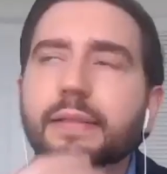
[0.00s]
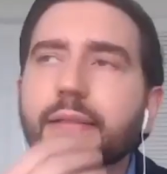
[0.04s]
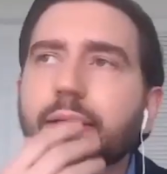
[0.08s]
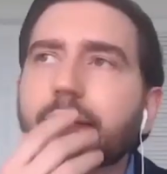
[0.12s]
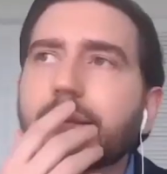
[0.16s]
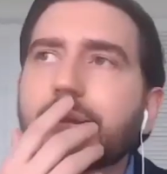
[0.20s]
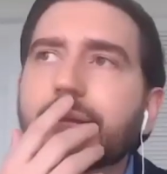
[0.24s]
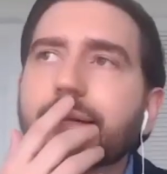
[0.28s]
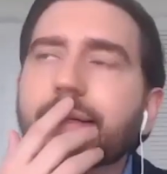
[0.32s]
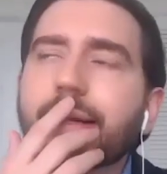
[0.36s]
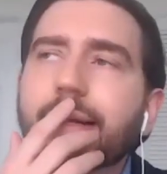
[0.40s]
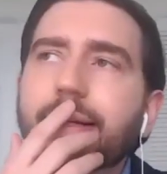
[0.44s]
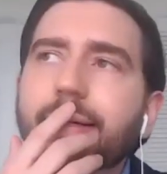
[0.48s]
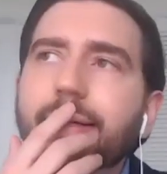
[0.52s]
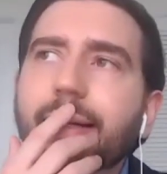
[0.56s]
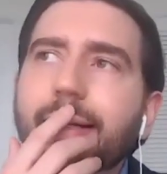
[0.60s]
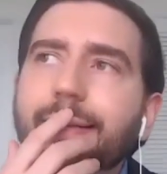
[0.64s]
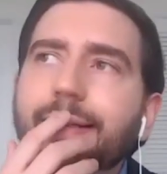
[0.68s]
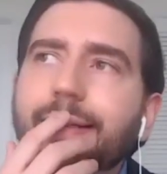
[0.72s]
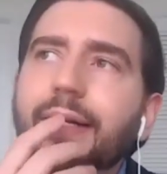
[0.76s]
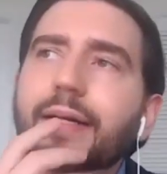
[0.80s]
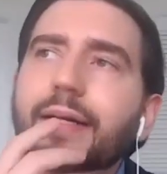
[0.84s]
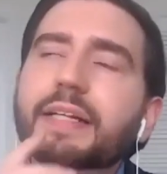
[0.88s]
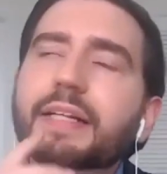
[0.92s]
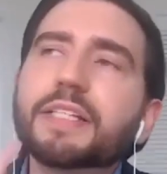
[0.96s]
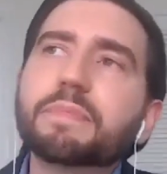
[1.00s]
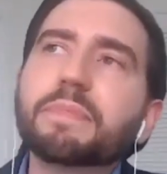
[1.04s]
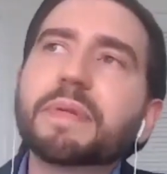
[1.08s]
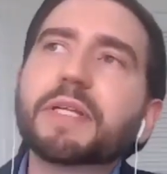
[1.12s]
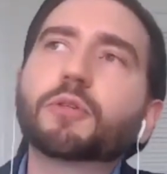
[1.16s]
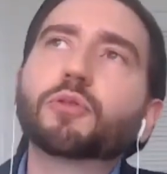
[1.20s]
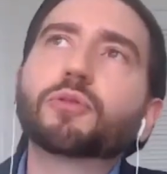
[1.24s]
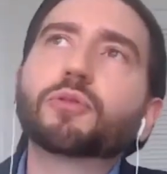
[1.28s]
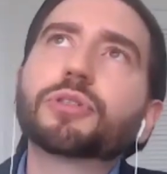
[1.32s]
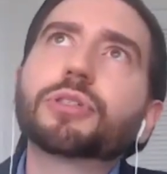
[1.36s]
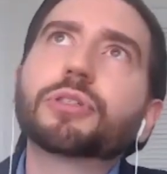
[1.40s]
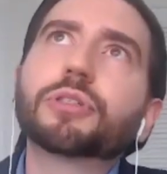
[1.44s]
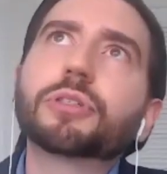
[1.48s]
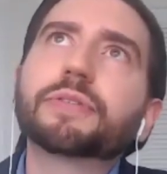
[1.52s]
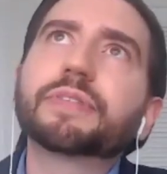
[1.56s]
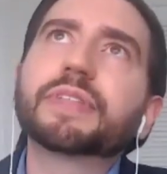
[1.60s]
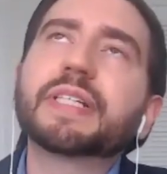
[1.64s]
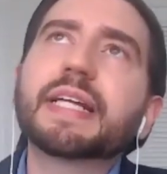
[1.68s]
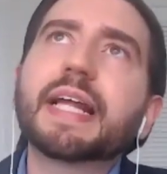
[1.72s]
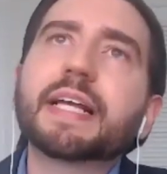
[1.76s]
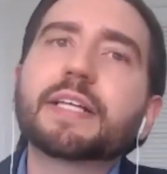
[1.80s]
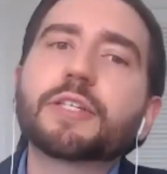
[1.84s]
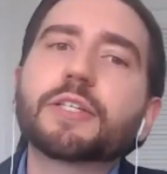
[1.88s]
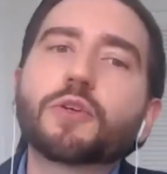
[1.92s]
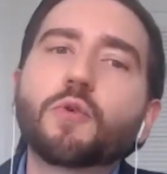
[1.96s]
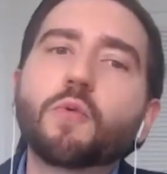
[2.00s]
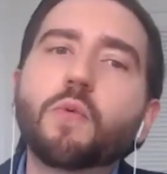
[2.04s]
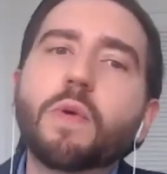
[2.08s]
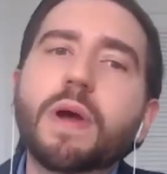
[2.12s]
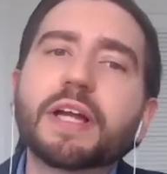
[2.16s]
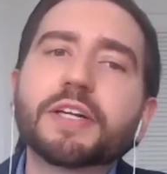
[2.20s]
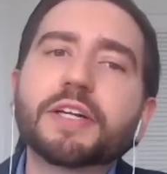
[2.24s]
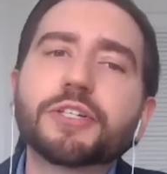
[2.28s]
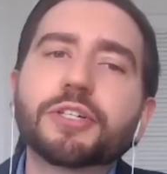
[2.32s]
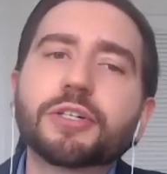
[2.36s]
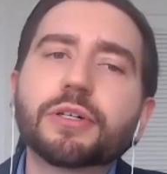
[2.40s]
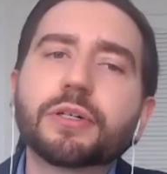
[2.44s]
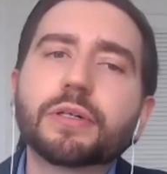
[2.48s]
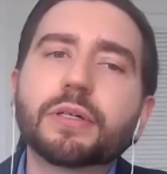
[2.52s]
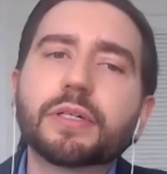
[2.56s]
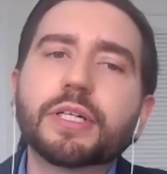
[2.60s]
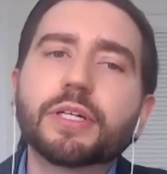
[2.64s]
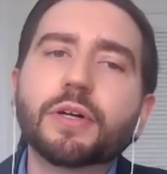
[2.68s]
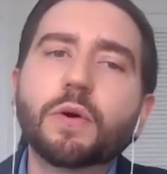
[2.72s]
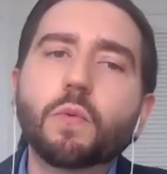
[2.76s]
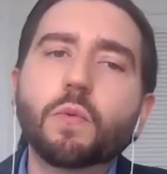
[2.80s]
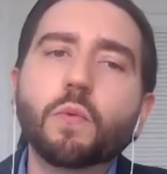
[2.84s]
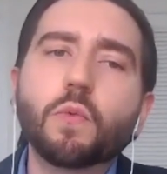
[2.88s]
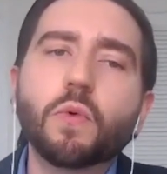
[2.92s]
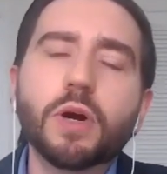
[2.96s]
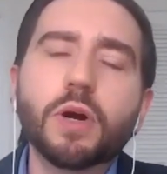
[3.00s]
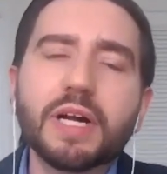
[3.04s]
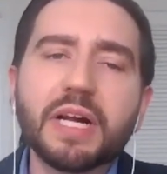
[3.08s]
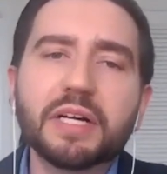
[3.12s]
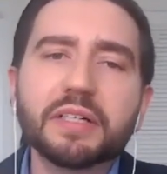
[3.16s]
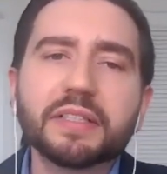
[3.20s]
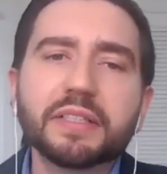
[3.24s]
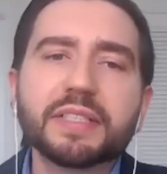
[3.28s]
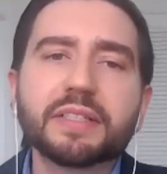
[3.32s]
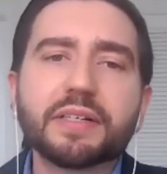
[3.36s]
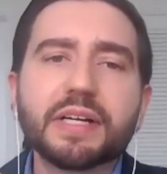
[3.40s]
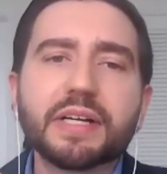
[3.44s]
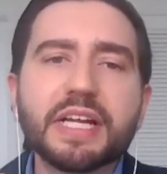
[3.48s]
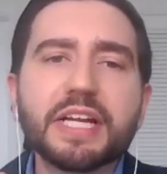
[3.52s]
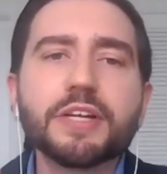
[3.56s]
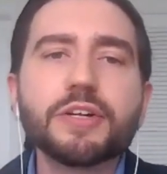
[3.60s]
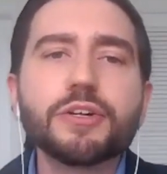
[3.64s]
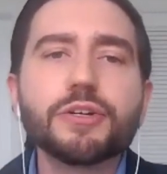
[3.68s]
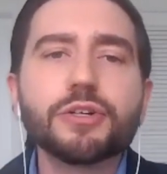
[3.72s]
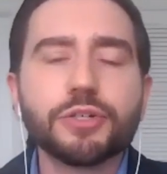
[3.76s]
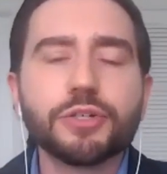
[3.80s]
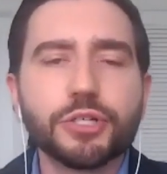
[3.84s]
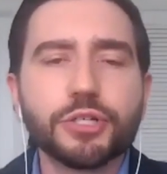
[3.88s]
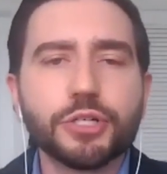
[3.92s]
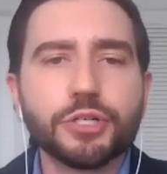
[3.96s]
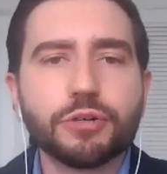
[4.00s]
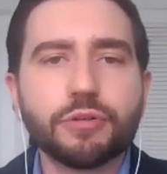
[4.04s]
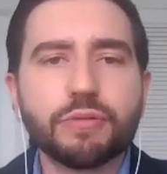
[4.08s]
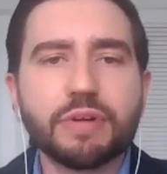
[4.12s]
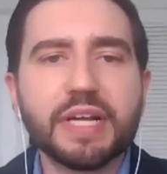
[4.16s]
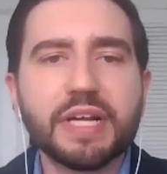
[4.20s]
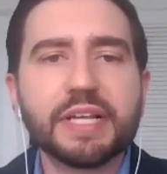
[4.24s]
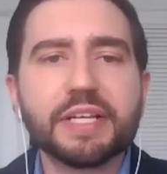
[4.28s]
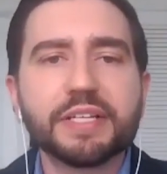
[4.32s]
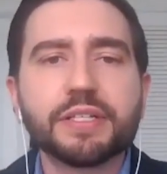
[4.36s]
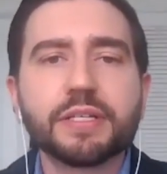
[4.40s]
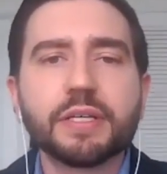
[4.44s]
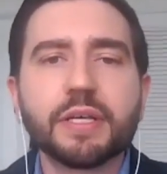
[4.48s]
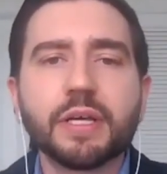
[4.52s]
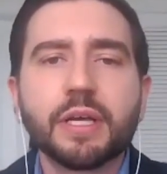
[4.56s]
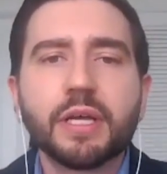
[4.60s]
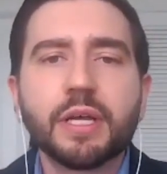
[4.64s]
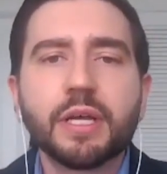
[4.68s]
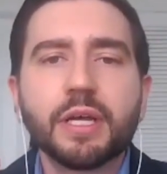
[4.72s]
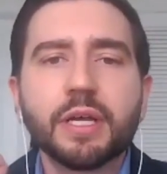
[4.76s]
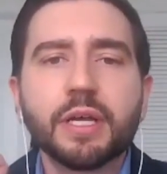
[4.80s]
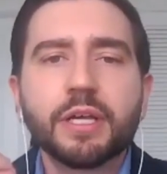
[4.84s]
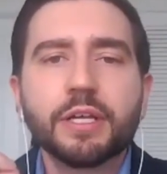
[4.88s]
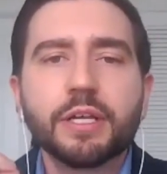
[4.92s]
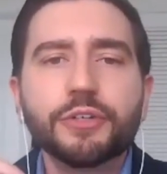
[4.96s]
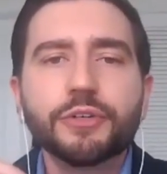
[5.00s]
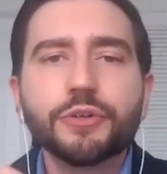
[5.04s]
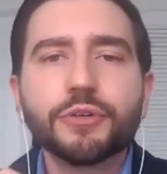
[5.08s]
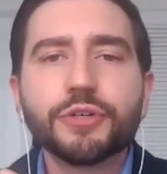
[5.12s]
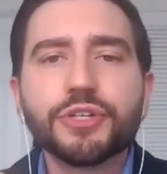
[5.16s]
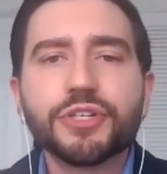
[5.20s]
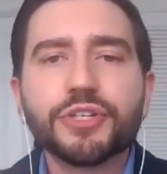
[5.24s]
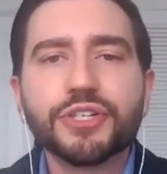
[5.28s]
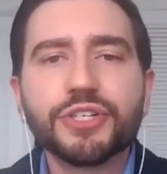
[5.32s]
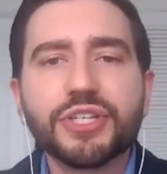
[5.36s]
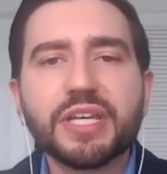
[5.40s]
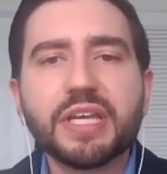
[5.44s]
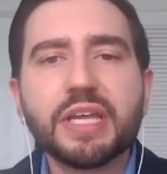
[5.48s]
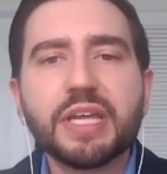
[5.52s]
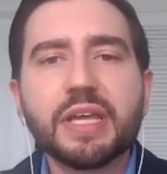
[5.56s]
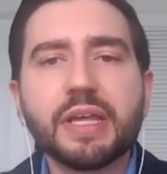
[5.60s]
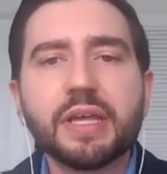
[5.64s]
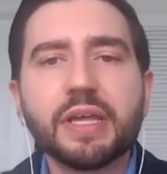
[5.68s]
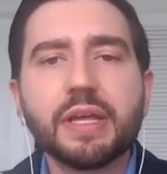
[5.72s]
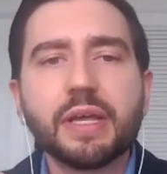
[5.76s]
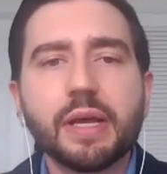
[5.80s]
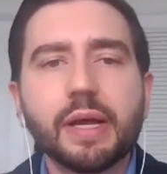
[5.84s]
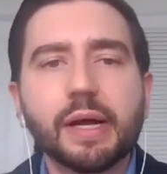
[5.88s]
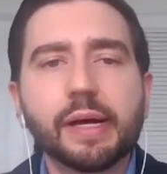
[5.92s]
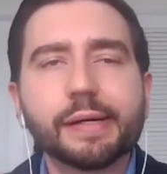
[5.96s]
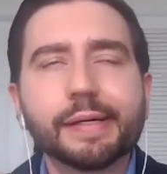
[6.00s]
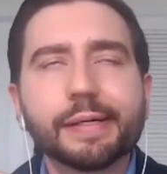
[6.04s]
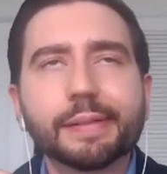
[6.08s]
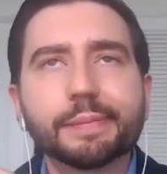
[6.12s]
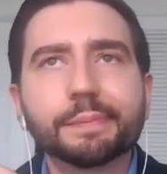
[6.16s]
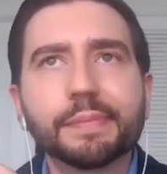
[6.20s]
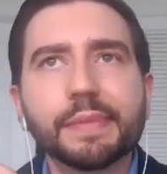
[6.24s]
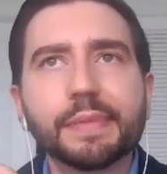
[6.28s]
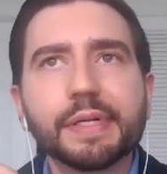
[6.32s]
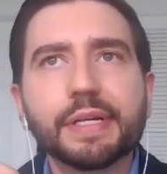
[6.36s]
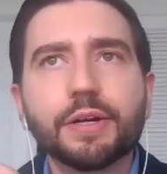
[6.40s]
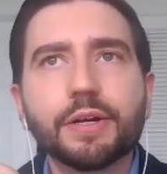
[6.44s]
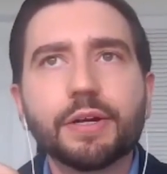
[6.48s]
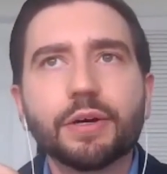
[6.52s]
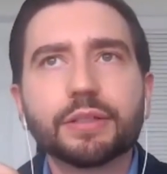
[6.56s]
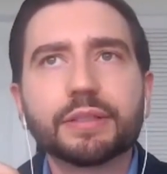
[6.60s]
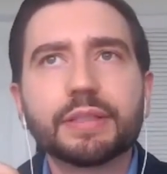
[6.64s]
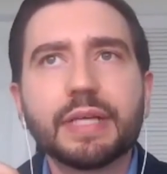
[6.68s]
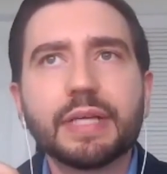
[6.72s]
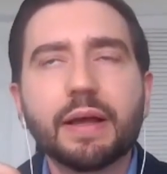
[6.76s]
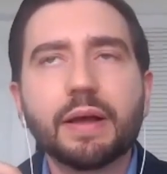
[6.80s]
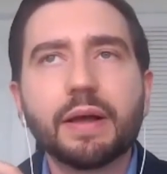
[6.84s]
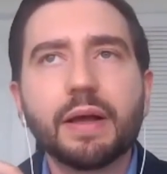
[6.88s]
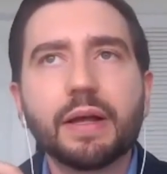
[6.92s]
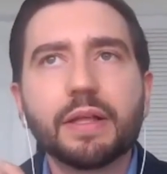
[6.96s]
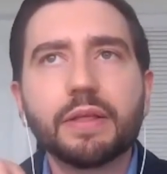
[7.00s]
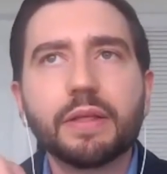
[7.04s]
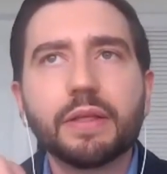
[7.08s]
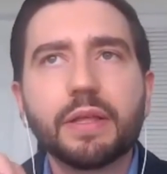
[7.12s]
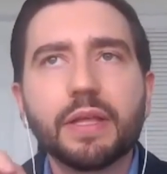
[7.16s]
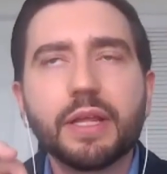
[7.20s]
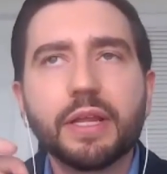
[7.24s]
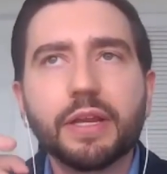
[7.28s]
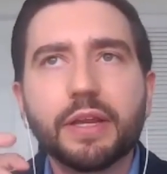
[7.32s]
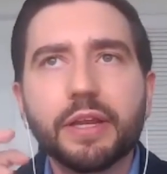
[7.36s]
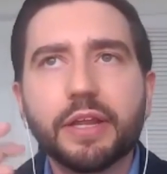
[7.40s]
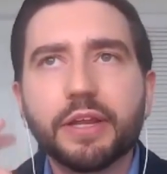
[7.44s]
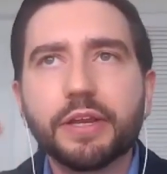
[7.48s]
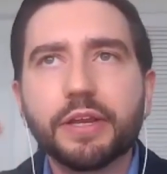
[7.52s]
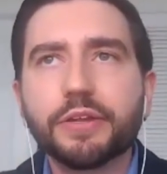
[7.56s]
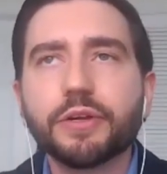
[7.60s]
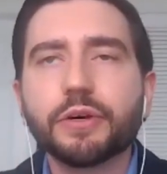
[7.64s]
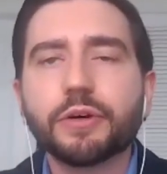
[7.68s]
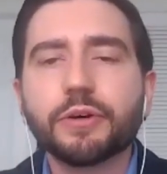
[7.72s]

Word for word: and, and, and, and that leads me to sort of the next question. You know, what other industries you see, um, you know, that in